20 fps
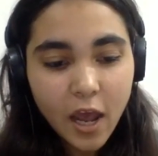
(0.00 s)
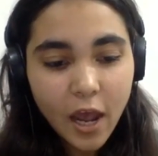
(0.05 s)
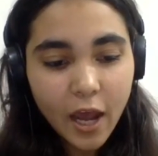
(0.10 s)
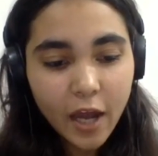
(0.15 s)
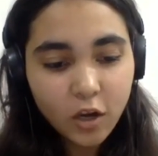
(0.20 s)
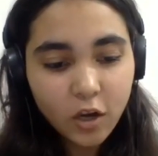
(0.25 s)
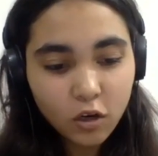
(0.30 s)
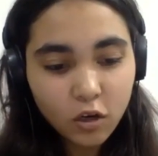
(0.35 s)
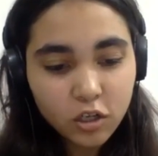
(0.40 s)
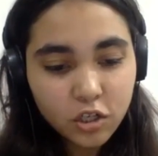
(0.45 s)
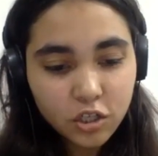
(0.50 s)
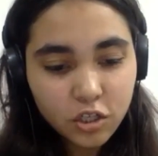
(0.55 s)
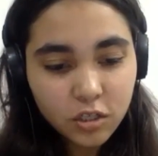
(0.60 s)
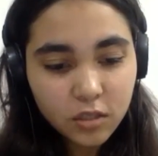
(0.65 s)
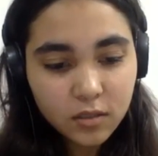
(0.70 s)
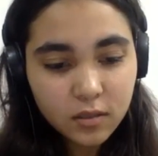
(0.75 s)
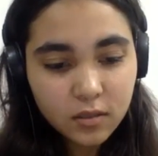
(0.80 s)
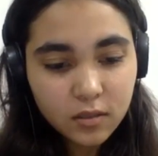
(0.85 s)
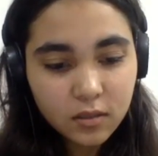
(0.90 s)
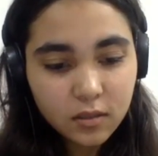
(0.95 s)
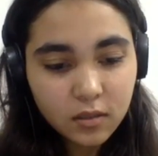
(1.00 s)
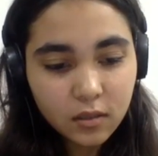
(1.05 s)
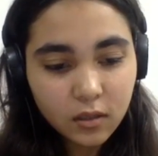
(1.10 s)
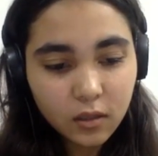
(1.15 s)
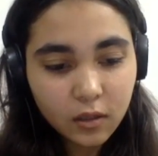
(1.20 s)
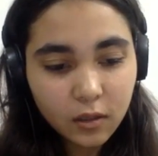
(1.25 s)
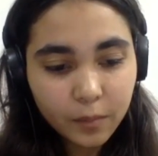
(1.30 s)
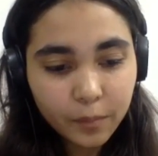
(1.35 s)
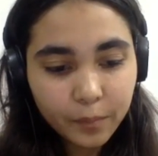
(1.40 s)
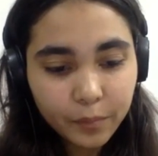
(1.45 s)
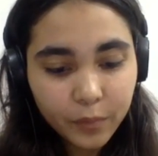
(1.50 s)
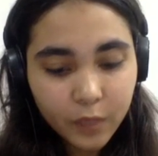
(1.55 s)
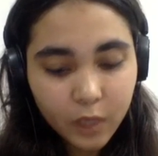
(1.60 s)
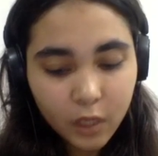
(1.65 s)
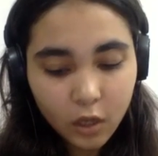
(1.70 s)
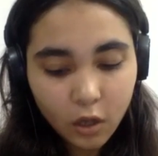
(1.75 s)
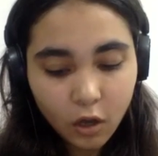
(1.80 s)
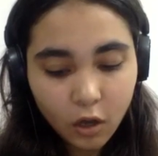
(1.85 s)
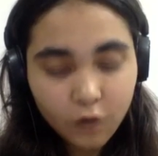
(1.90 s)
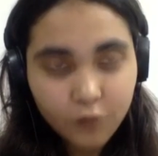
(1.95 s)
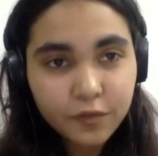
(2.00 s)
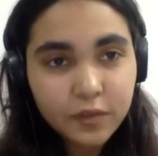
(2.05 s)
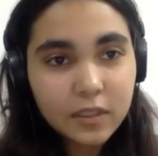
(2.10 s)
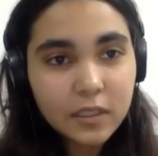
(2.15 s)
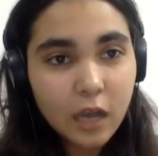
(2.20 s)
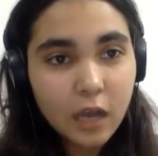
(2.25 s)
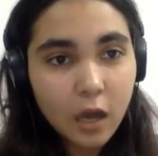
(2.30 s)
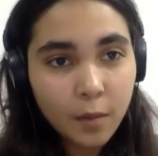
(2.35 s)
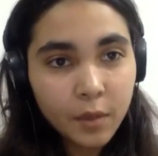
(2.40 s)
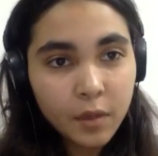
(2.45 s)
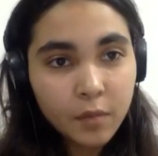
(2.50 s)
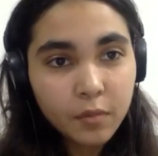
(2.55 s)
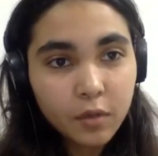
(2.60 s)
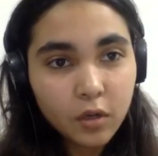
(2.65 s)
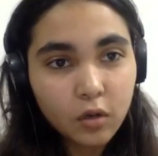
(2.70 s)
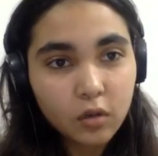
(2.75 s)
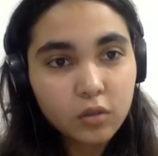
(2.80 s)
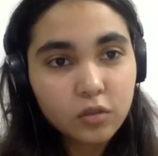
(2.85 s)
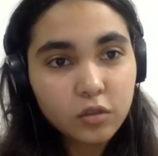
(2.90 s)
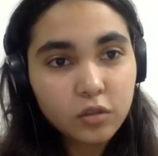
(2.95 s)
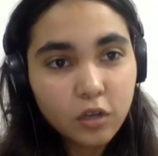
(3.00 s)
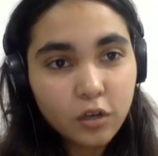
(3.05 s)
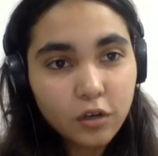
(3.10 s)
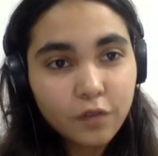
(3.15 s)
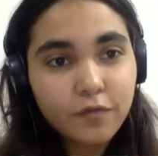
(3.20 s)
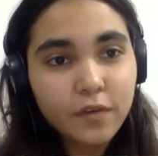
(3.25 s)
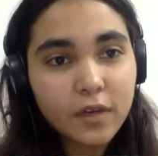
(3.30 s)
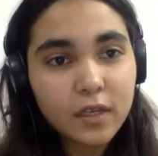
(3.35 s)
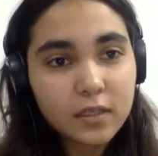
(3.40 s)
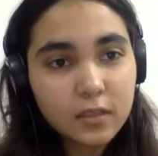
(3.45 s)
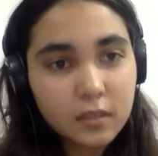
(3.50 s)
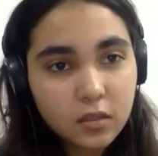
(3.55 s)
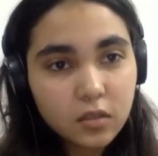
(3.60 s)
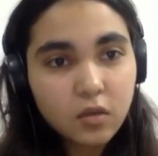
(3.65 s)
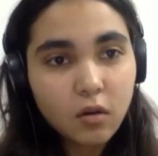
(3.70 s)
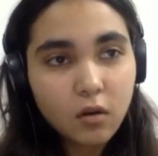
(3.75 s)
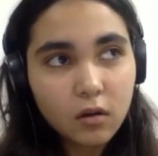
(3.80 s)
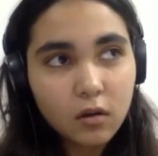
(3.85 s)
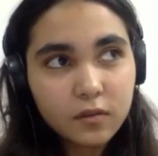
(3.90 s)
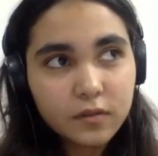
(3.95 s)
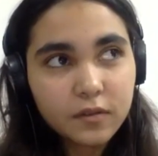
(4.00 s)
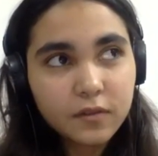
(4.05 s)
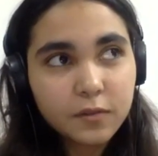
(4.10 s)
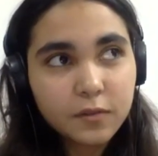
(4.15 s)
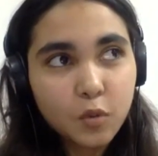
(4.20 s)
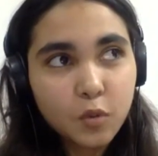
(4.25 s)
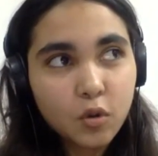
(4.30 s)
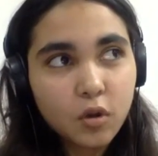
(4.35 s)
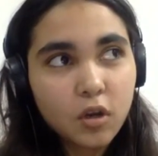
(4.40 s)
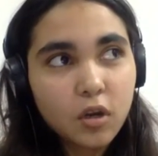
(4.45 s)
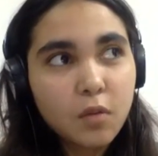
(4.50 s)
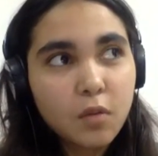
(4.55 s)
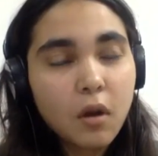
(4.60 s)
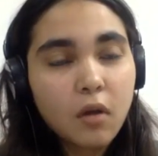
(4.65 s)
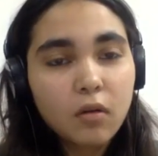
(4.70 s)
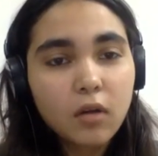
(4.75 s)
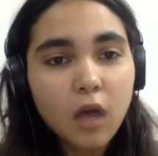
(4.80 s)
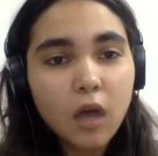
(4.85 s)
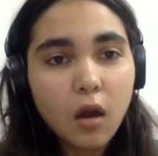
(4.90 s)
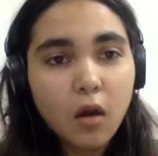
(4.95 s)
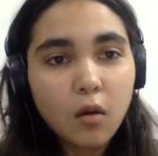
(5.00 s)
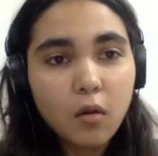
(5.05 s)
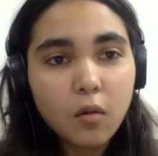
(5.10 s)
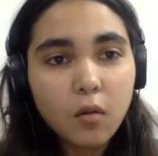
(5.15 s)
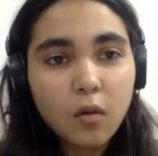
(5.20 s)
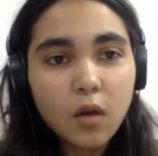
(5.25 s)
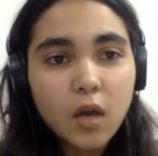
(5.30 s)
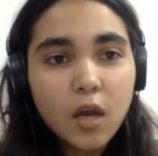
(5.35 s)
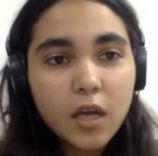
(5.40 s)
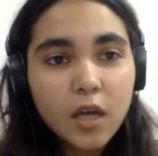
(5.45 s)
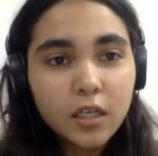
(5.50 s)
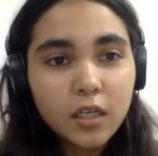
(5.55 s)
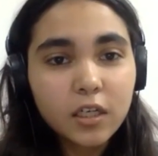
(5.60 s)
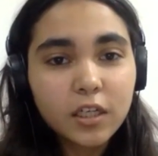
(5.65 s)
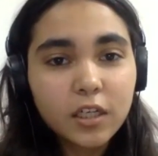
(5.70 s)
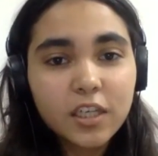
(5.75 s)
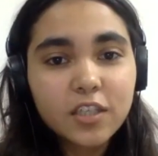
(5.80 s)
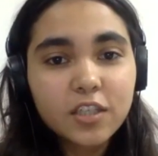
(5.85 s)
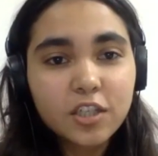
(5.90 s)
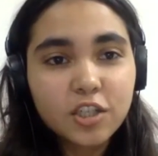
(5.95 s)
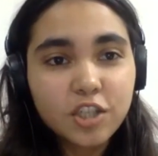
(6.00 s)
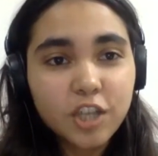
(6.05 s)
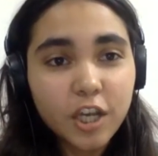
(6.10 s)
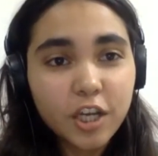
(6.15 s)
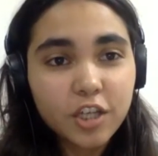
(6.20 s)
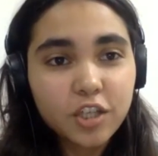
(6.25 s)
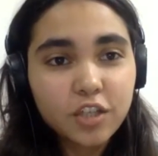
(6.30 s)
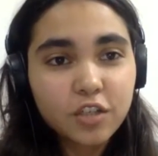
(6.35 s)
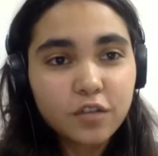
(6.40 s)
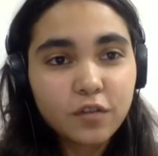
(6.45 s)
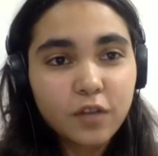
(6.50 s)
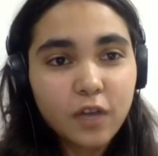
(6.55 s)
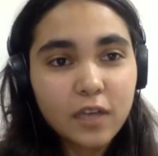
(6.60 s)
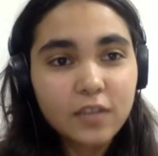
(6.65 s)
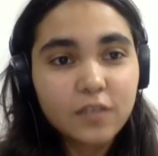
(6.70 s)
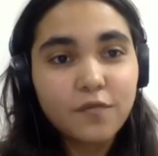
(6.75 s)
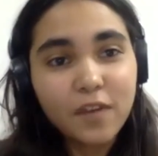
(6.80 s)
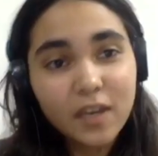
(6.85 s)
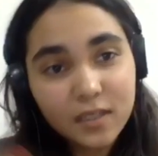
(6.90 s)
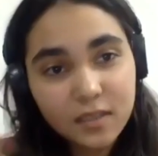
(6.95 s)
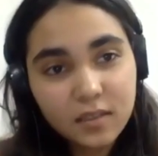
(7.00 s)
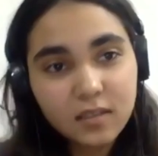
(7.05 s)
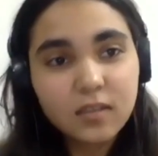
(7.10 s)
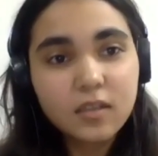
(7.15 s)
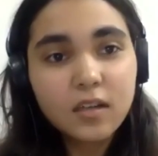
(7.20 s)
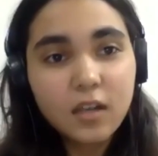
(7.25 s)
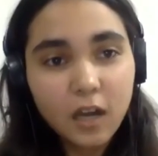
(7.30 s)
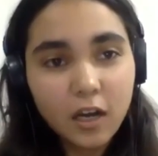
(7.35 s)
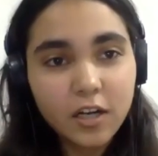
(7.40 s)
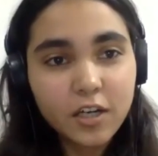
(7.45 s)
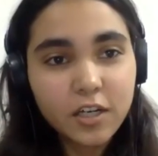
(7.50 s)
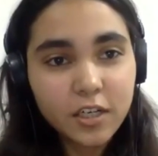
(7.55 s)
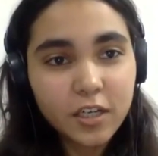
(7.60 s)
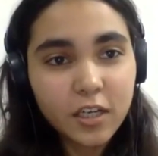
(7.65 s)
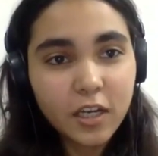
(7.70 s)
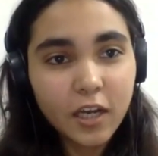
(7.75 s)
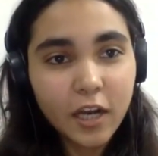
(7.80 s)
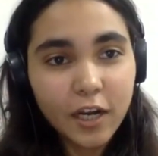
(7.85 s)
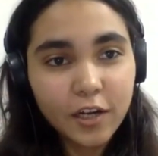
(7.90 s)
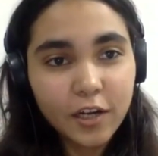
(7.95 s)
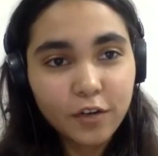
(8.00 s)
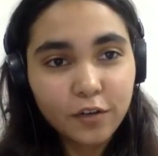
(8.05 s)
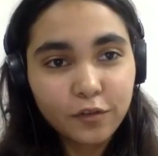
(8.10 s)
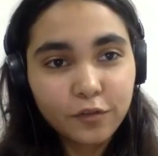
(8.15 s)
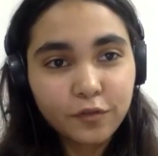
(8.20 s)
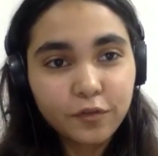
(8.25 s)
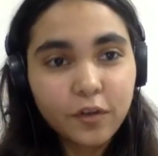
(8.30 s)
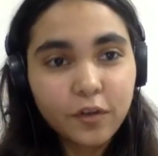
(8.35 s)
And not just a lot of Islamic, but also a lot of Western scholars have spoken about how Turkey's rejection as a Western country kind of